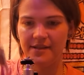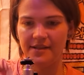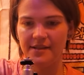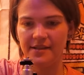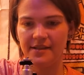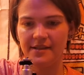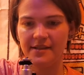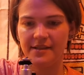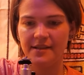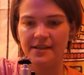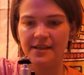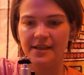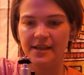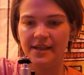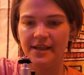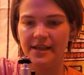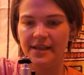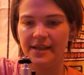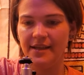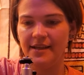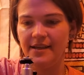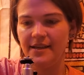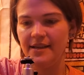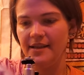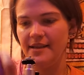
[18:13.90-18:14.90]

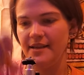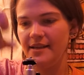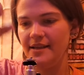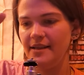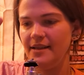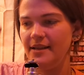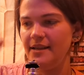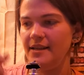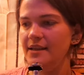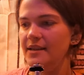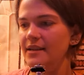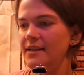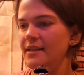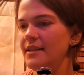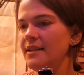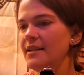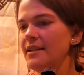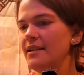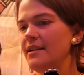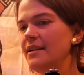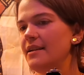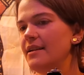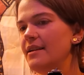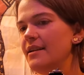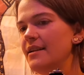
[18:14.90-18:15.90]

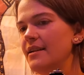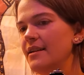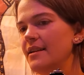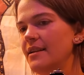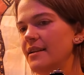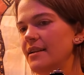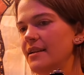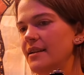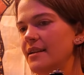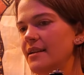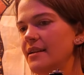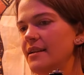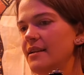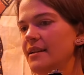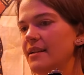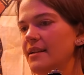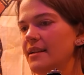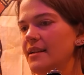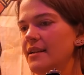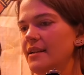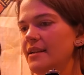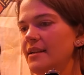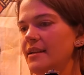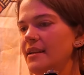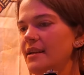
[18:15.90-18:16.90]

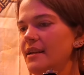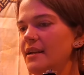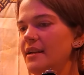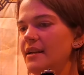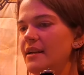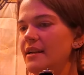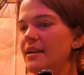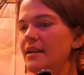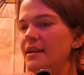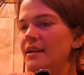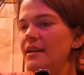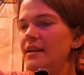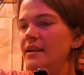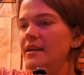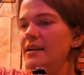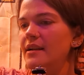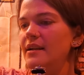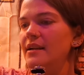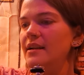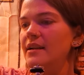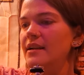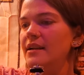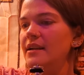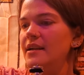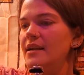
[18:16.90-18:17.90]

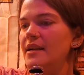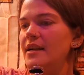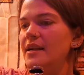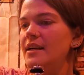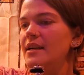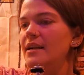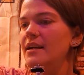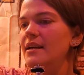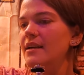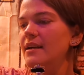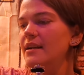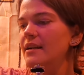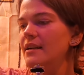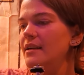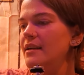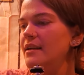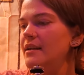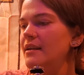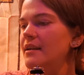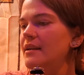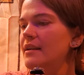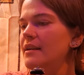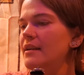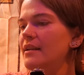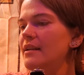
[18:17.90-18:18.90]

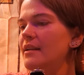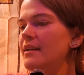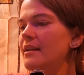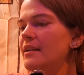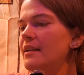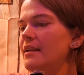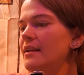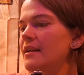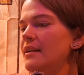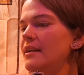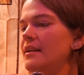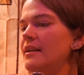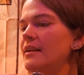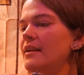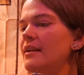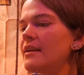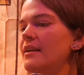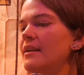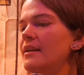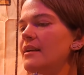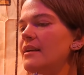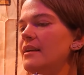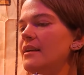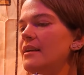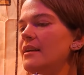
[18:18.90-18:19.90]

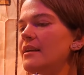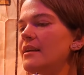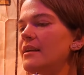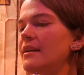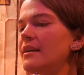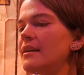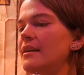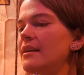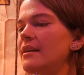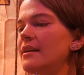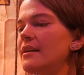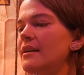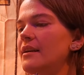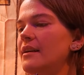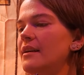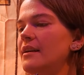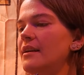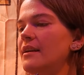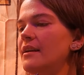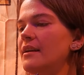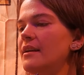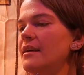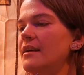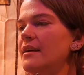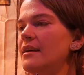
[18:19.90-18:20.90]

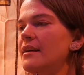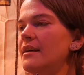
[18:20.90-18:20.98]
Nothing is said.